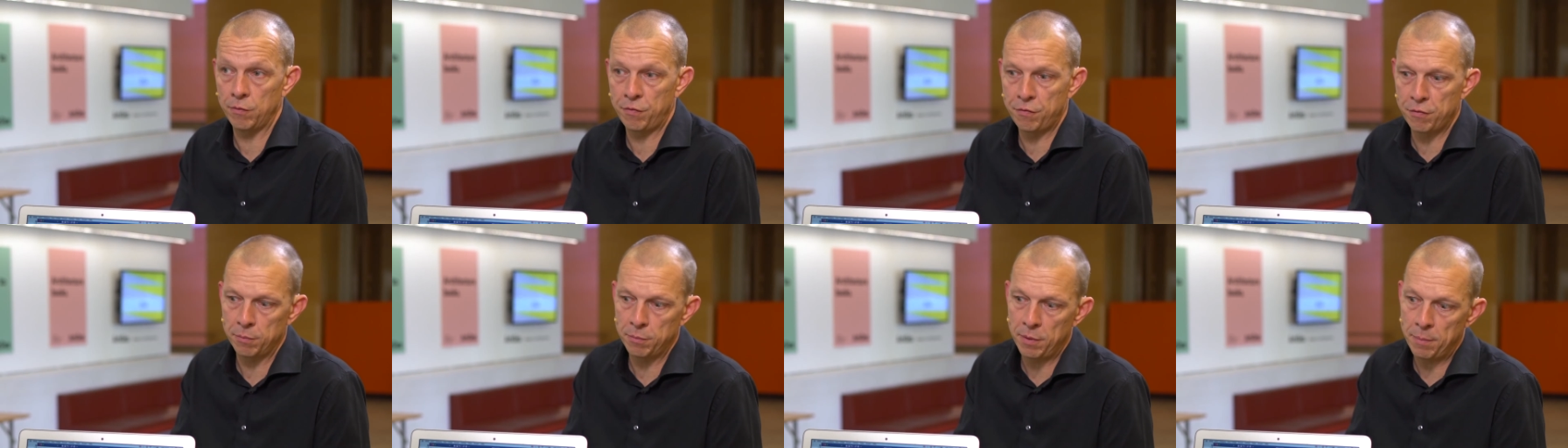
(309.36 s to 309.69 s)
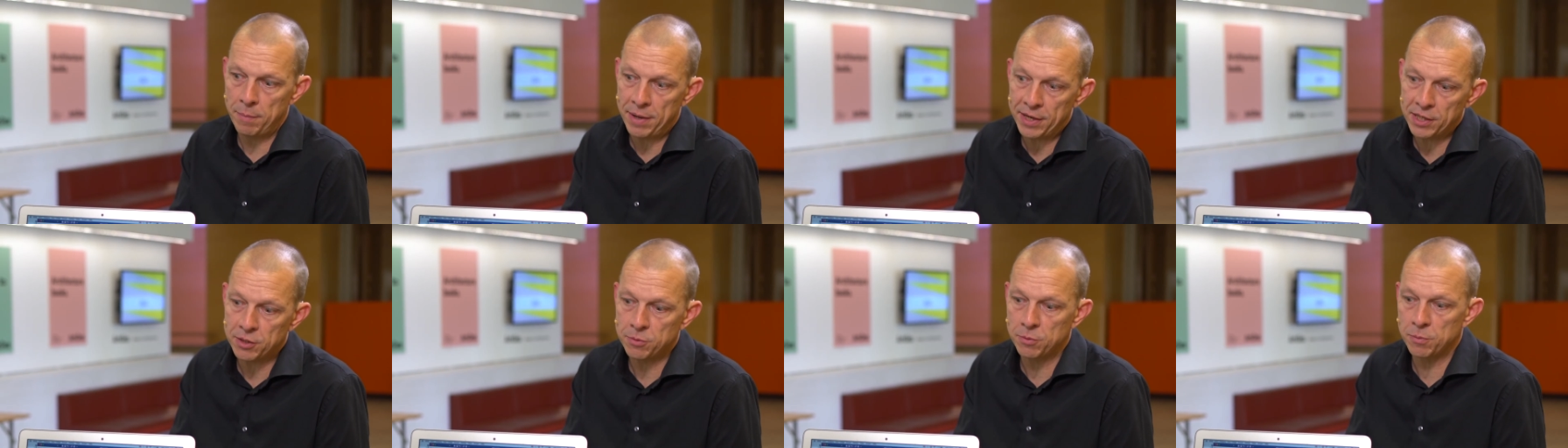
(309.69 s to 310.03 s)
from a
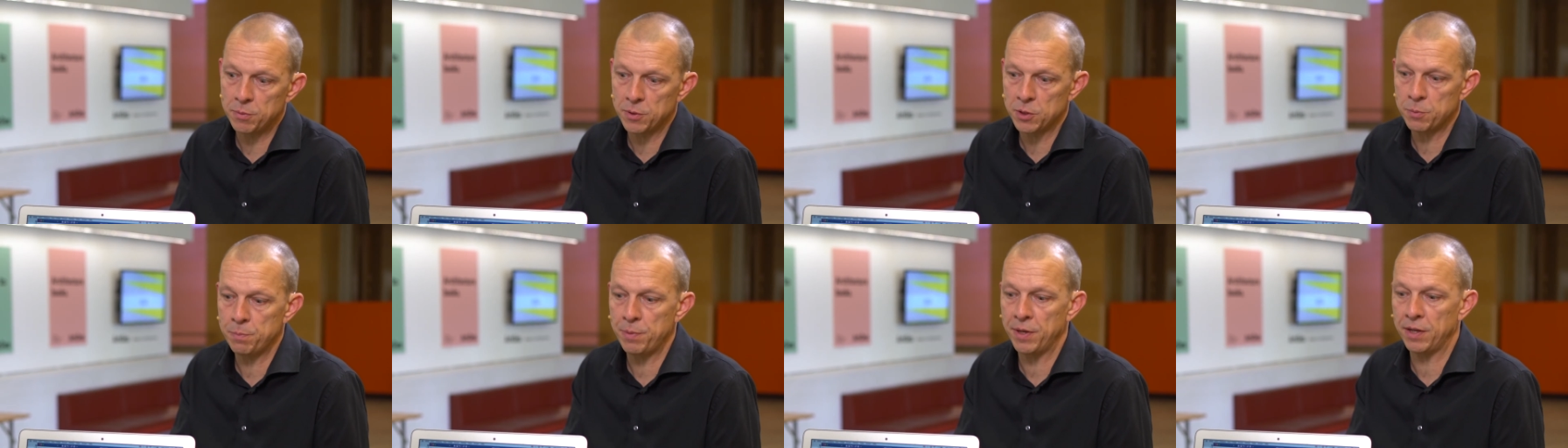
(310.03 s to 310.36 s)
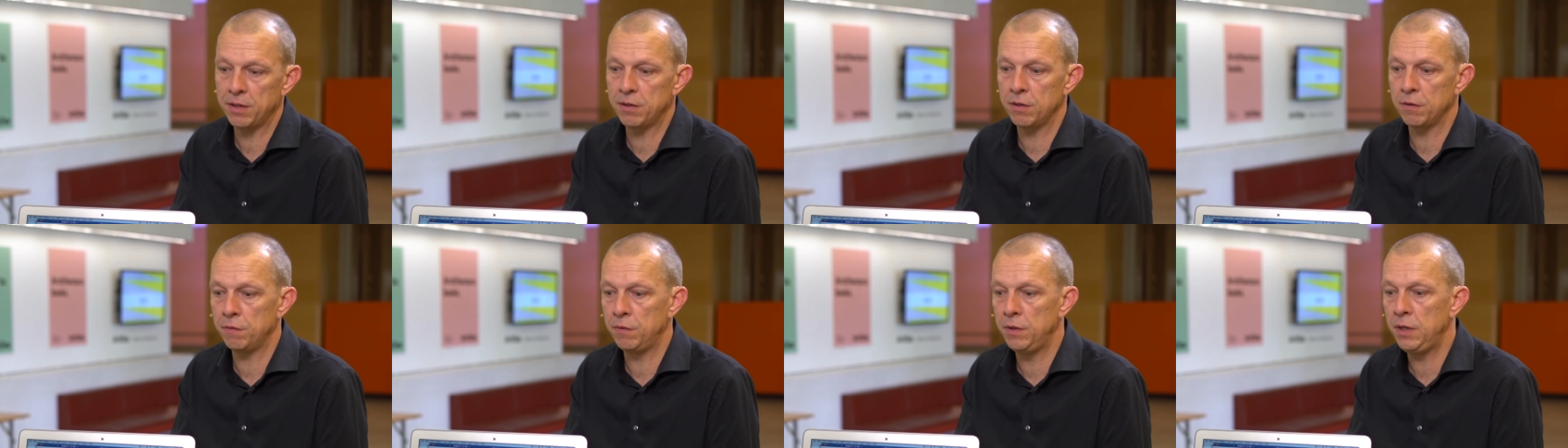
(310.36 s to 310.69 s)
management
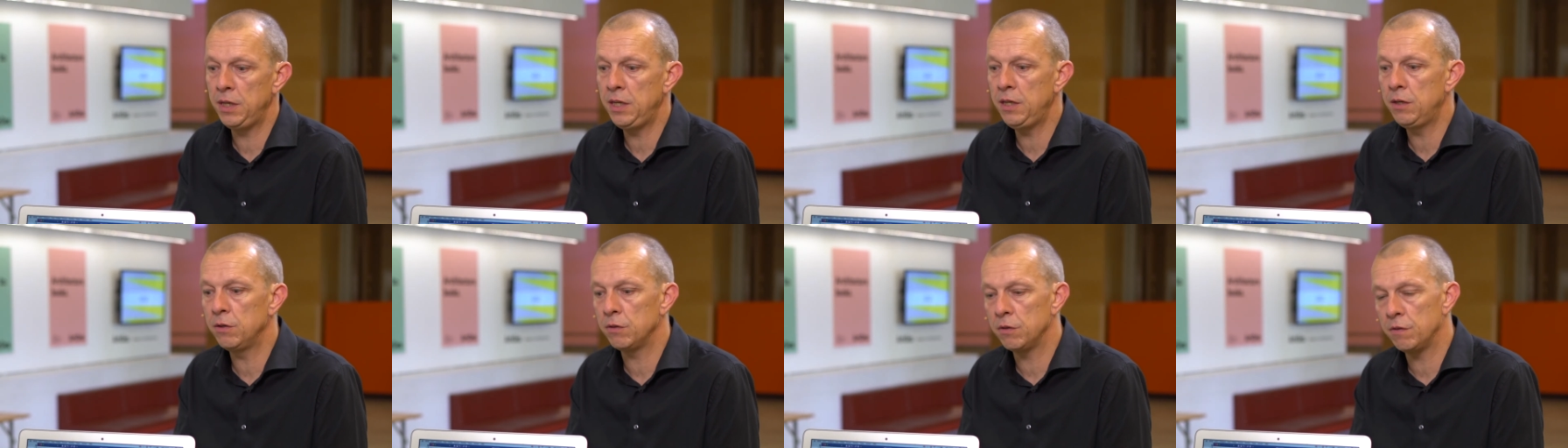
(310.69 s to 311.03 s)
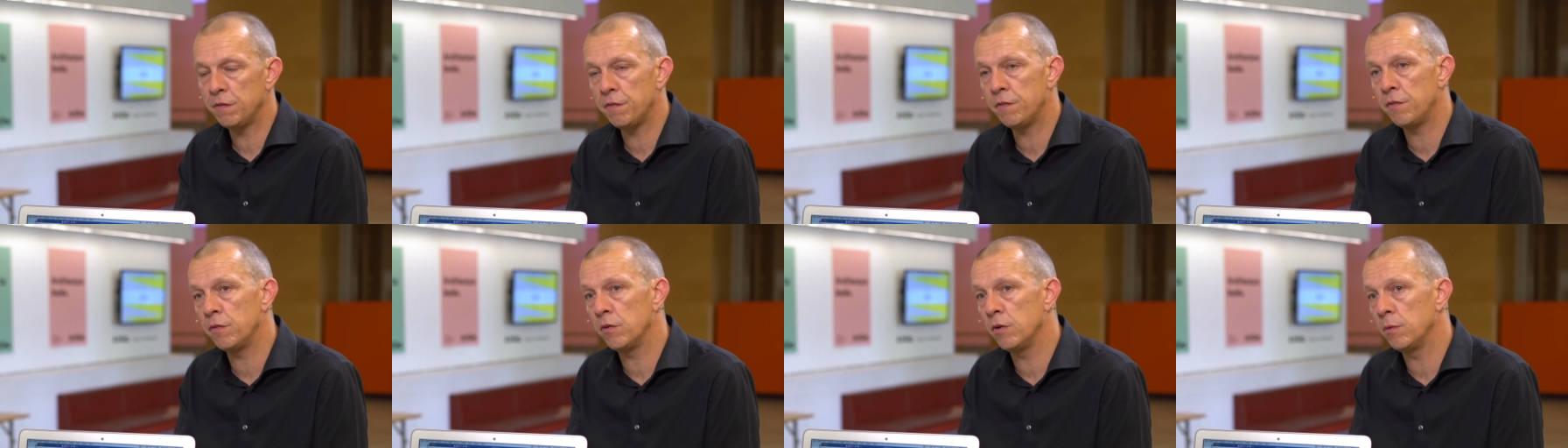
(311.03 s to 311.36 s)
perspective, neither
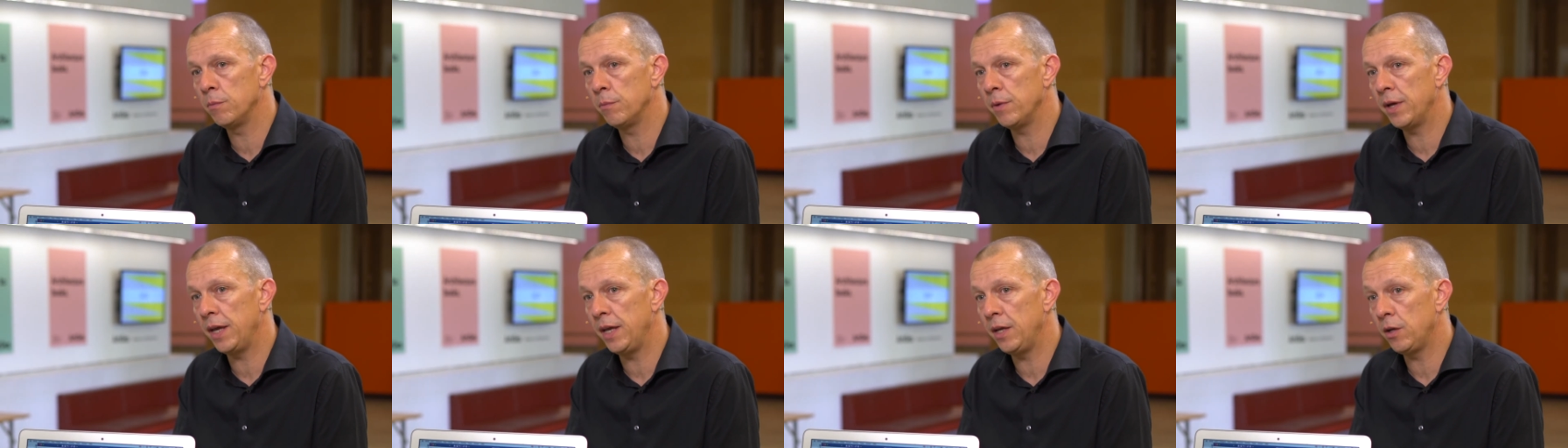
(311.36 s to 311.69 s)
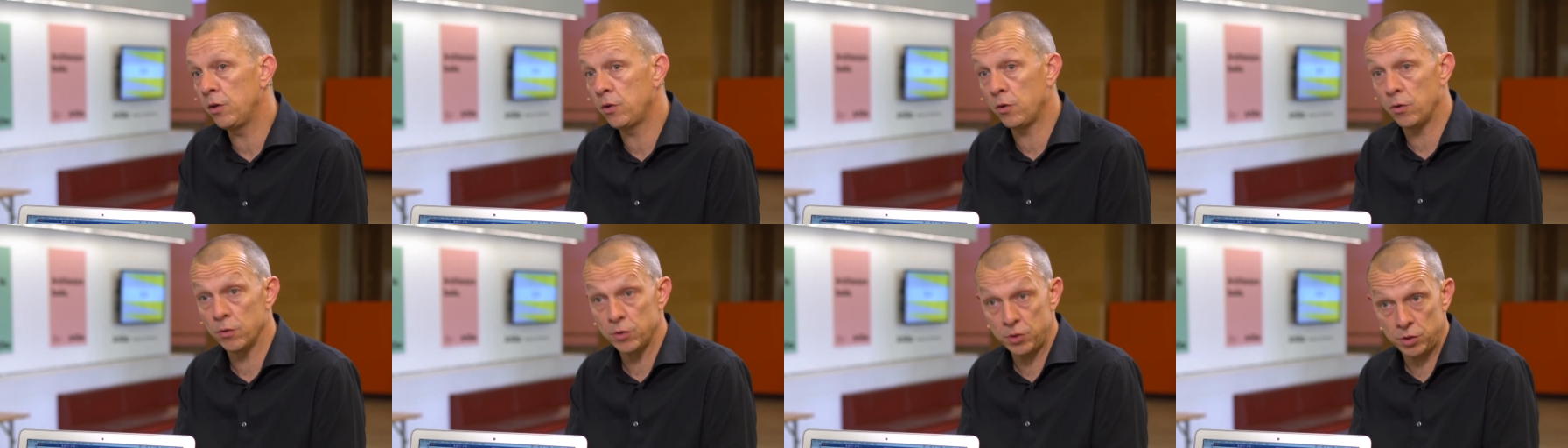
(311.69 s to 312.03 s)
from a
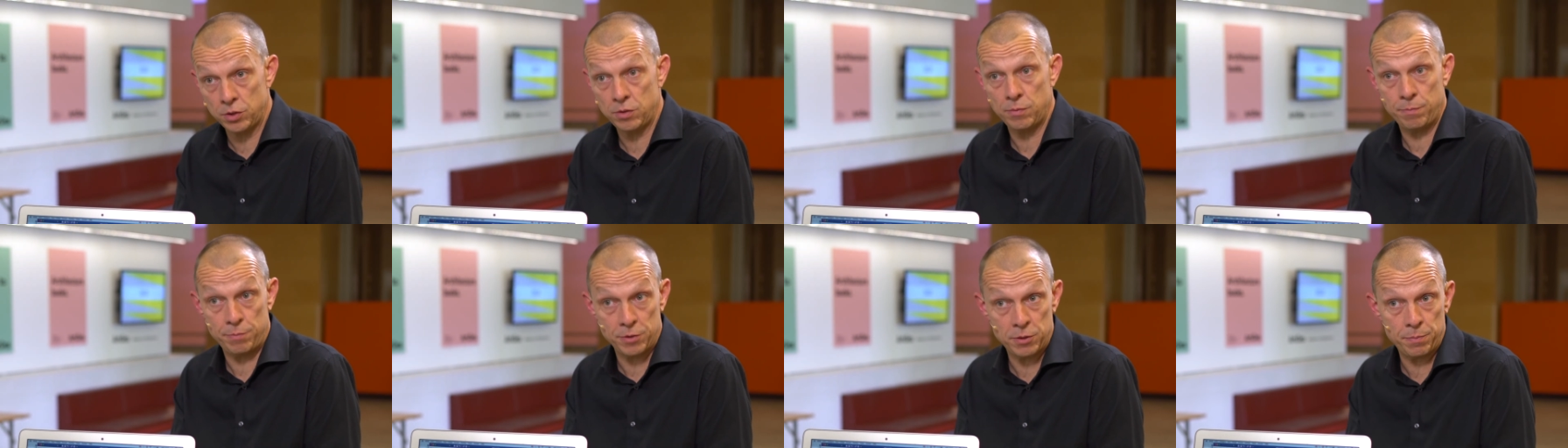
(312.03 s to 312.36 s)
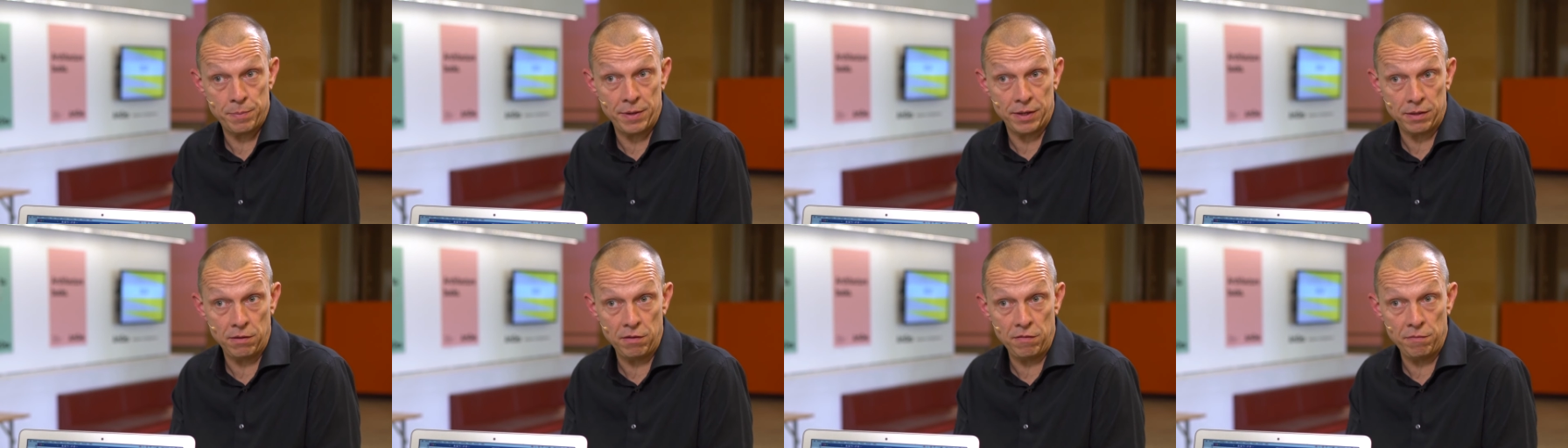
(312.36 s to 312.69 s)
cost
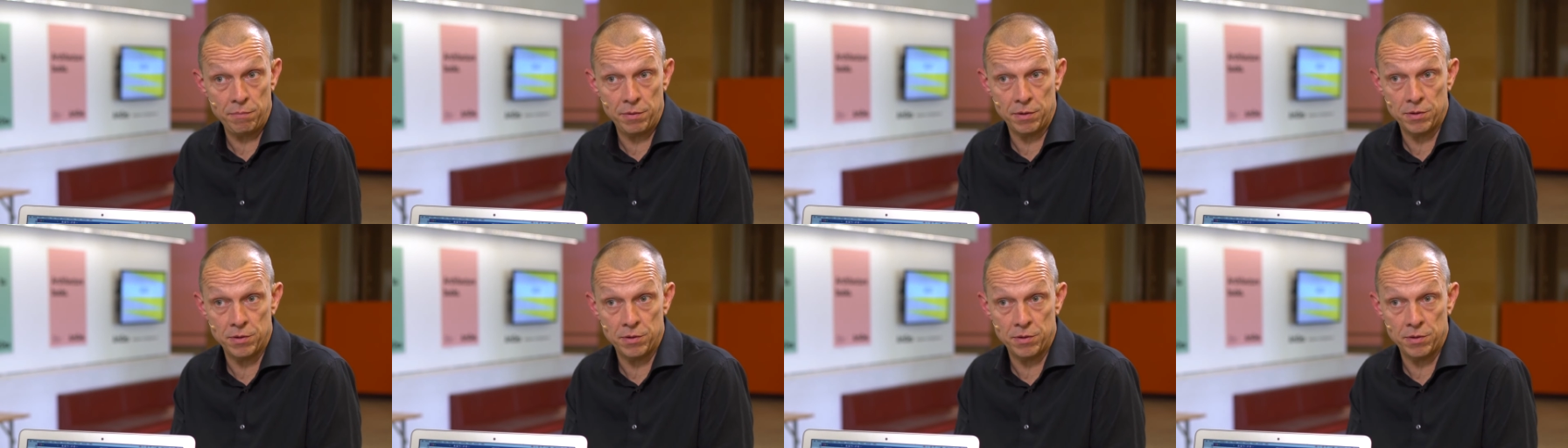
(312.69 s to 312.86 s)
perspective,